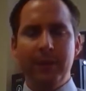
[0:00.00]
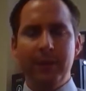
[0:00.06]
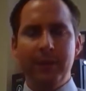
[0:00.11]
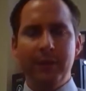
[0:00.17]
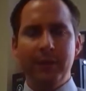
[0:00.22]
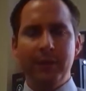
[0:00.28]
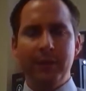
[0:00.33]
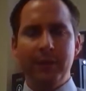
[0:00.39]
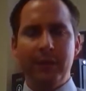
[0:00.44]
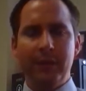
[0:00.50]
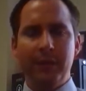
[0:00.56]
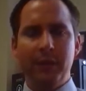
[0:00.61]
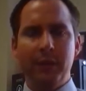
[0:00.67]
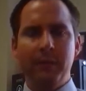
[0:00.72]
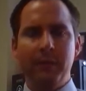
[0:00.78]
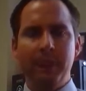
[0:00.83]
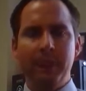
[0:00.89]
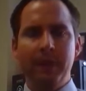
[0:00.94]

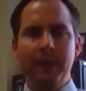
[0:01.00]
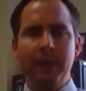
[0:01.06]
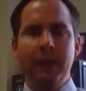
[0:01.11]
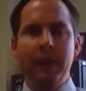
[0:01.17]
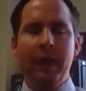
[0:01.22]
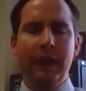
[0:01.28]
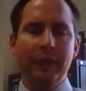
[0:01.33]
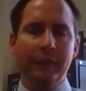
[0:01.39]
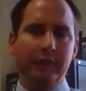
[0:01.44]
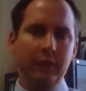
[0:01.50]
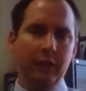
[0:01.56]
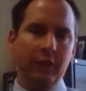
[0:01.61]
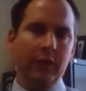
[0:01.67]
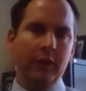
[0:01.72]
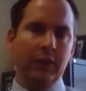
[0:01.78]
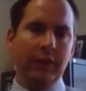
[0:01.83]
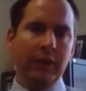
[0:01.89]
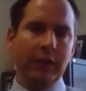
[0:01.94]
successful. And
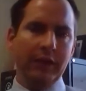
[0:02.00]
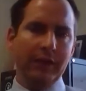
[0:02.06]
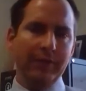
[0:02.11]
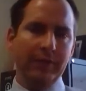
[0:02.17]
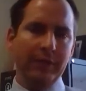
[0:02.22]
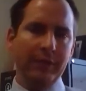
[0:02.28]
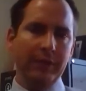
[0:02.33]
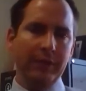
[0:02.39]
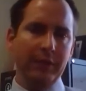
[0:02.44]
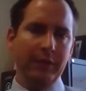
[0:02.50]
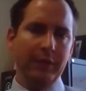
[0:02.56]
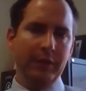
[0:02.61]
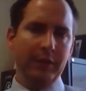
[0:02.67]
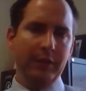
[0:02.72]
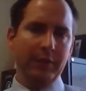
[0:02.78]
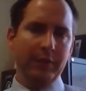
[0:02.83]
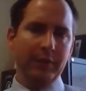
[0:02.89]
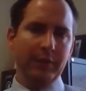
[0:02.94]
so
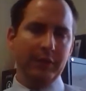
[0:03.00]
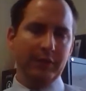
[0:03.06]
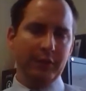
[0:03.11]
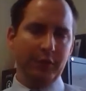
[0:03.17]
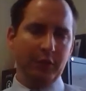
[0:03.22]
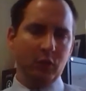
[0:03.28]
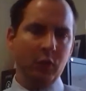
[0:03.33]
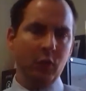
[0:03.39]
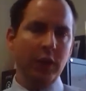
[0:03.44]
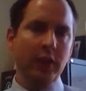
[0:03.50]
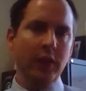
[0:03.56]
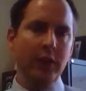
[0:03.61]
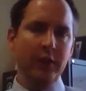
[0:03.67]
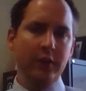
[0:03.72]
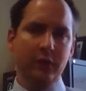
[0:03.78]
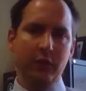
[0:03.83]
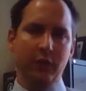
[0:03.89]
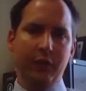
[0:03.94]
there's a
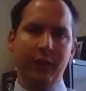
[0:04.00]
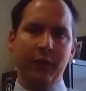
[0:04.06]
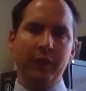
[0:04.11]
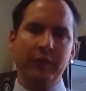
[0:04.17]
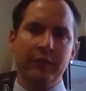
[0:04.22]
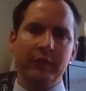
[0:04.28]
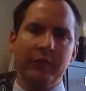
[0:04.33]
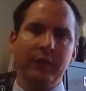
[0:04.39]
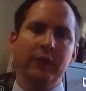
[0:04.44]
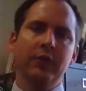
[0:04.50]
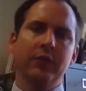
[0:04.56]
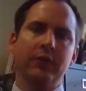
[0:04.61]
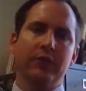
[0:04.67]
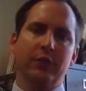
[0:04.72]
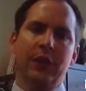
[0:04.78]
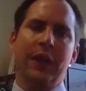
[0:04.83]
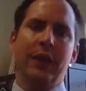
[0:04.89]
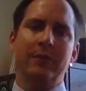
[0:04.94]
quiz for every single
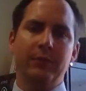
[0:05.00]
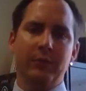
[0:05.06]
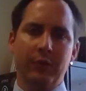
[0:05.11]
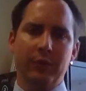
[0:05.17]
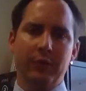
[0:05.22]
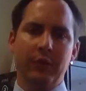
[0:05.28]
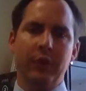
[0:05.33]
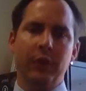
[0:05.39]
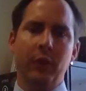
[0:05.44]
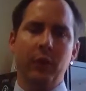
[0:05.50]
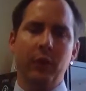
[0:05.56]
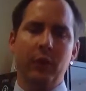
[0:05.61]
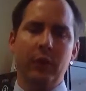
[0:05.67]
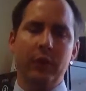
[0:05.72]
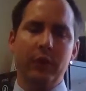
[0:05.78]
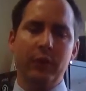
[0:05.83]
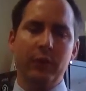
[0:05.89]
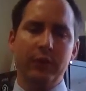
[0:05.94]
chapter
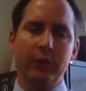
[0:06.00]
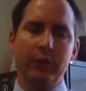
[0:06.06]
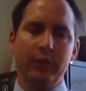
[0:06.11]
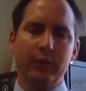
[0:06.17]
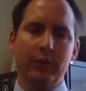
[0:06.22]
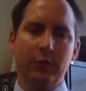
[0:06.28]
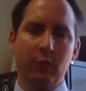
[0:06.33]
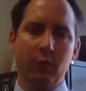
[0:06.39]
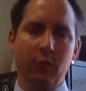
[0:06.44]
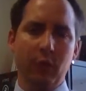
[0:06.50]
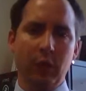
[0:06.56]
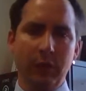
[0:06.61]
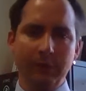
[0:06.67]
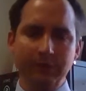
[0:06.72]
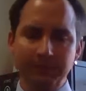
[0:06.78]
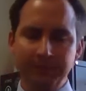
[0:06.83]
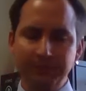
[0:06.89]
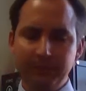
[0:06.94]
for U.S. History
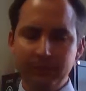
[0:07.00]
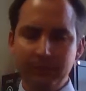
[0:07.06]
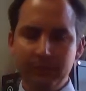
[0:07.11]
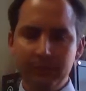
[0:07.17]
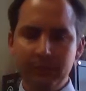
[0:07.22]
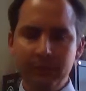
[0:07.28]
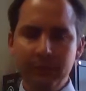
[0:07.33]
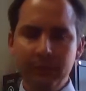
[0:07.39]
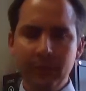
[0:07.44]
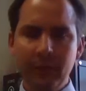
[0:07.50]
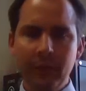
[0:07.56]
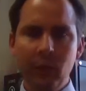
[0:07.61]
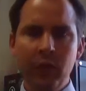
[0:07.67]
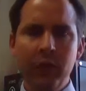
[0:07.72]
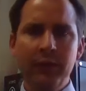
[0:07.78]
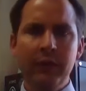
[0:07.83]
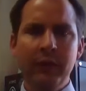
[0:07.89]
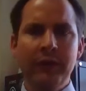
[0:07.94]
1. And
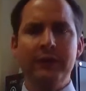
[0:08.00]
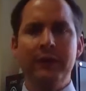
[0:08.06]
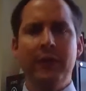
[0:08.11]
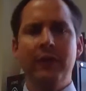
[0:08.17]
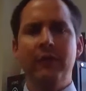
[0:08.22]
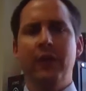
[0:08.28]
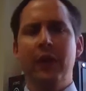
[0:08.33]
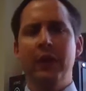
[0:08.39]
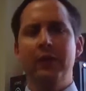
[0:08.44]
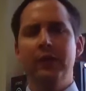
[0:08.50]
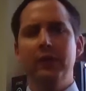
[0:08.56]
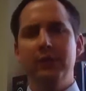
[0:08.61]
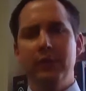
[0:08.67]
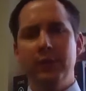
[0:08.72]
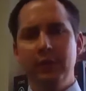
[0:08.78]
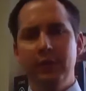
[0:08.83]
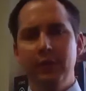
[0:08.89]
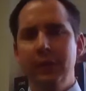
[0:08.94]
one of the things I advise you to
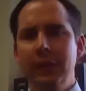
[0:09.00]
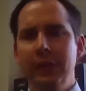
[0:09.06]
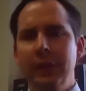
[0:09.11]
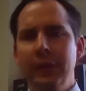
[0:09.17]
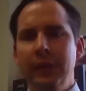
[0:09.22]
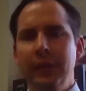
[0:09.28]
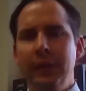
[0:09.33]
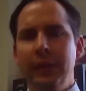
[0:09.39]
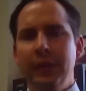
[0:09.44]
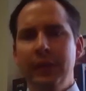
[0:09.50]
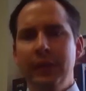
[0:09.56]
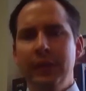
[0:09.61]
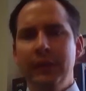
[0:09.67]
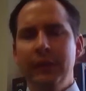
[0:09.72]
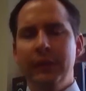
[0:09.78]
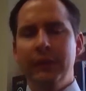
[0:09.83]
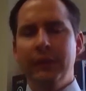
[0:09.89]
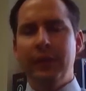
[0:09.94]
do
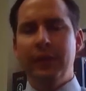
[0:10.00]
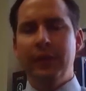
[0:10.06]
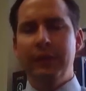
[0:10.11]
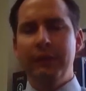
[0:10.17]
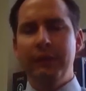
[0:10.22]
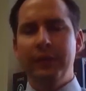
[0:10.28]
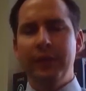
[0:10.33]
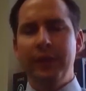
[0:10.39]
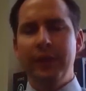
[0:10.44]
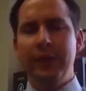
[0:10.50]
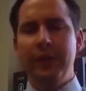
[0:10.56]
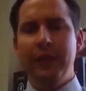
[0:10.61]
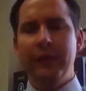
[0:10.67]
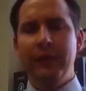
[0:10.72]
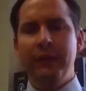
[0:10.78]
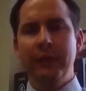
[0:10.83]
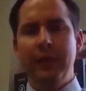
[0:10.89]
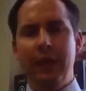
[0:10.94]
is
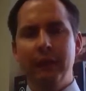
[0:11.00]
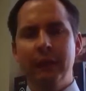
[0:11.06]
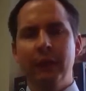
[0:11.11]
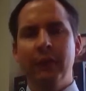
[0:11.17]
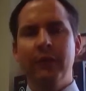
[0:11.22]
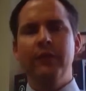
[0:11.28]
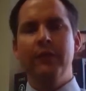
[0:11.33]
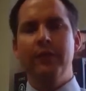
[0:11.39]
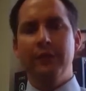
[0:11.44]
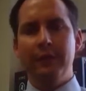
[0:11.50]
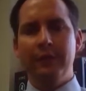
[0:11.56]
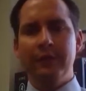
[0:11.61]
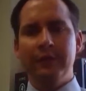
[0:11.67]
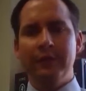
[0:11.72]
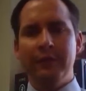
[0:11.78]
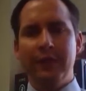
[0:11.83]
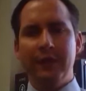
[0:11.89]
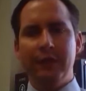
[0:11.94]
download
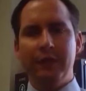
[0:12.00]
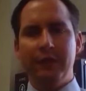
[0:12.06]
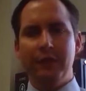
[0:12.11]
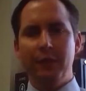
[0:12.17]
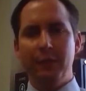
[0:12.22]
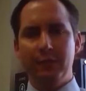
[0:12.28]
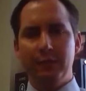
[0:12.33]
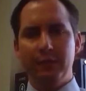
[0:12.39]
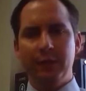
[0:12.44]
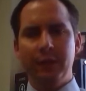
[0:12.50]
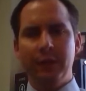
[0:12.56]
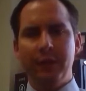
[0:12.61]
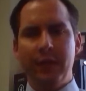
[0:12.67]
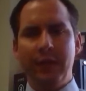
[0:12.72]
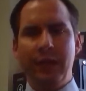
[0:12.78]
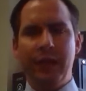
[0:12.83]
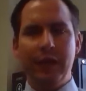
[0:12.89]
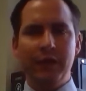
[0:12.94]
the test review or study
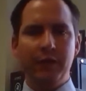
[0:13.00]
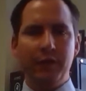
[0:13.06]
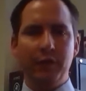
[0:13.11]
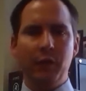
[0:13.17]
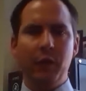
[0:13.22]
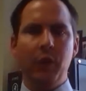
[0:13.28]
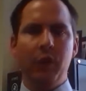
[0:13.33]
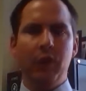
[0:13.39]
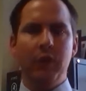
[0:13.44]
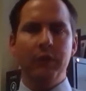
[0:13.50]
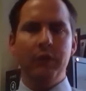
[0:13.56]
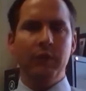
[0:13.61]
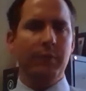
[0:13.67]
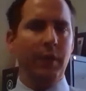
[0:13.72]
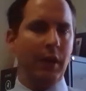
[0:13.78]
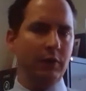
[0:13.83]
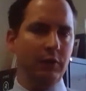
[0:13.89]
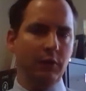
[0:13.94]
guide for the
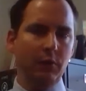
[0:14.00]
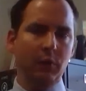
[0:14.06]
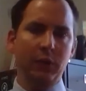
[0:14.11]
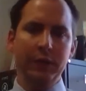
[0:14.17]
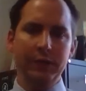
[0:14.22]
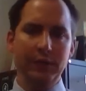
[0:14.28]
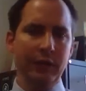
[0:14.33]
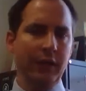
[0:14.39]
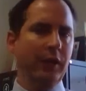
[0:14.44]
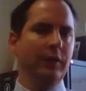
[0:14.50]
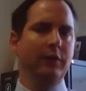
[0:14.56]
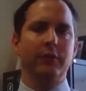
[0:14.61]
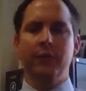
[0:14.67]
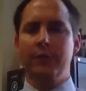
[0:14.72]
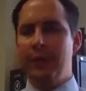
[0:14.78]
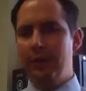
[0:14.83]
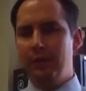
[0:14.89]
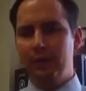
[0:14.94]
Module 1 test
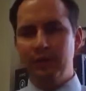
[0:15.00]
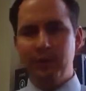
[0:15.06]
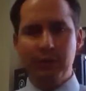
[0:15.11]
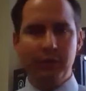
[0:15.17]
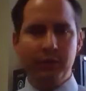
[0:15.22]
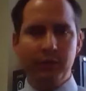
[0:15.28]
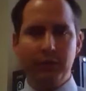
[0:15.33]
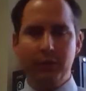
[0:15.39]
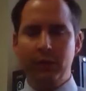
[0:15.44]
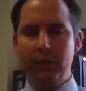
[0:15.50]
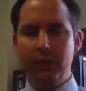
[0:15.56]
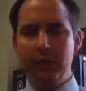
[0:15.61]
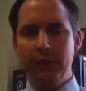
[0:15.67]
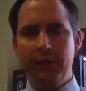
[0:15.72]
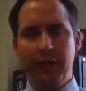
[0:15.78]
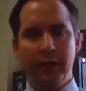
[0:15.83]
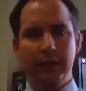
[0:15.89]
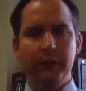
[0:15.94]
or the Module 2, 3
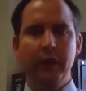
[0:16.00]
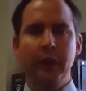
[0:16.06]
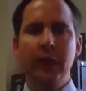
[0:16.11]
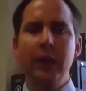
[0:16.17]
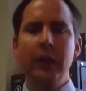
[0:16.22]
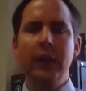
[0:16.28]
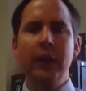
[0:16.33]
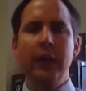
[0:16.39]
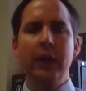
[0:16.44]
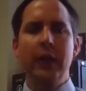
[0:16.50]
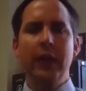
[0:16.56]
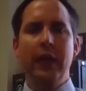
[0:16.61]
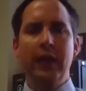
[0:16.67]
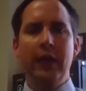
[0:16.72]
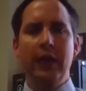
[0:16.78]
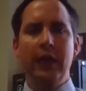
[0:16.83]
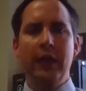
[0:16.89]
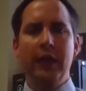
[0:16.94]
test.
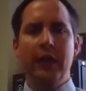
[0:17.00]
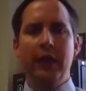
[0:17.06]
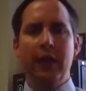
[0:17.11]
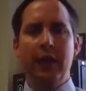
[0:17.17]
And